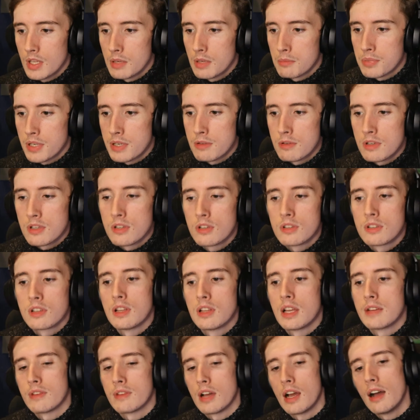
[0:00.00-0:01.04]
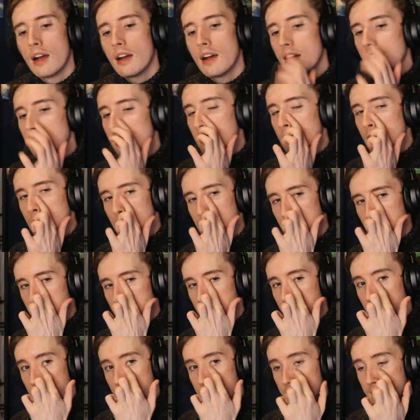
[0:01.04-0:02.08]
Pre-recorded live. Oh,
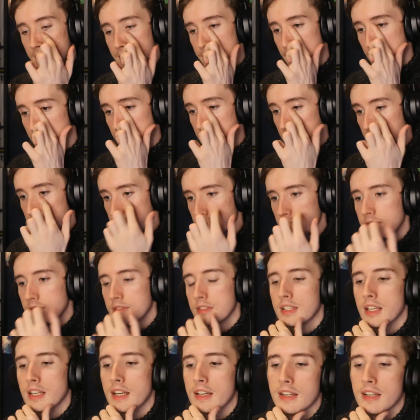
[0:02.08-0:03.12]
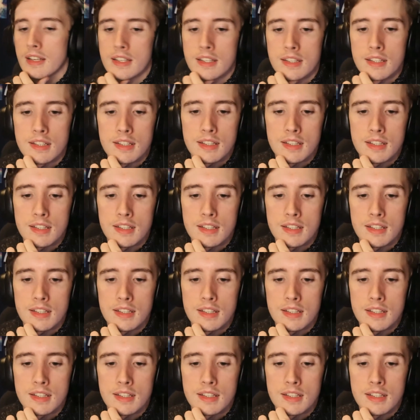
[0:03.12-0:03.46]
okay. Fair enough. Yeah, I get you.